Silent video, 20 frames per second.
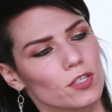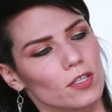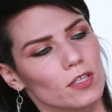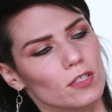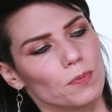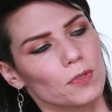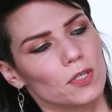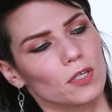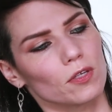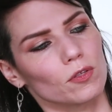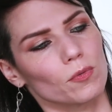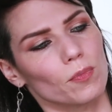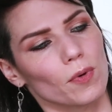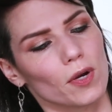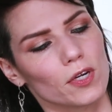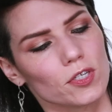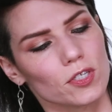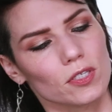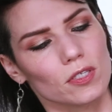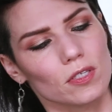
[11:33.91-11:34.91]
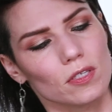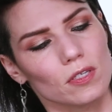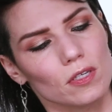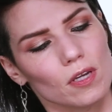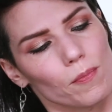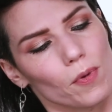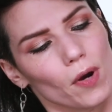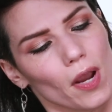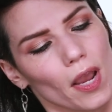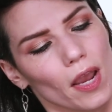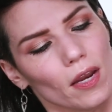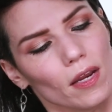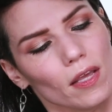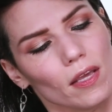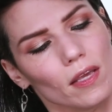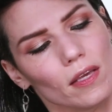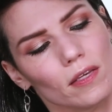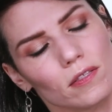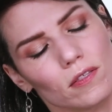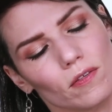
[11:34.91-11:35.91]
This particular brush is the number
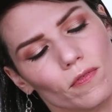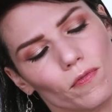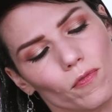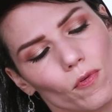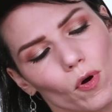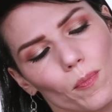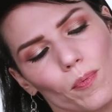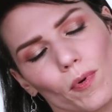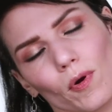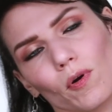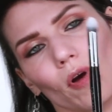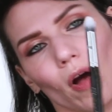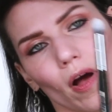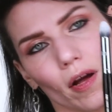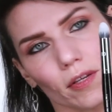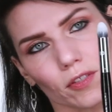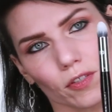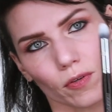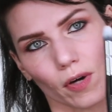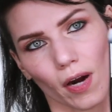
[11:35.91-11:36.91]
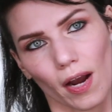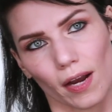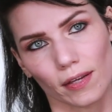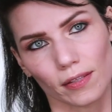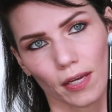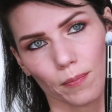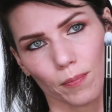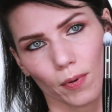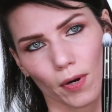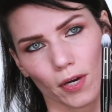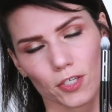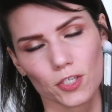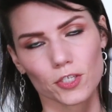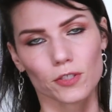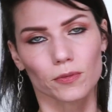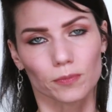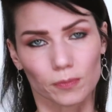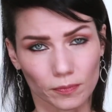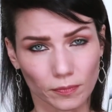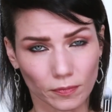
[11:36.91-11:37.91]
eighty Sephora Pro Contour Highlight
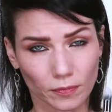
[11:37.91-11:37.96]
Brush.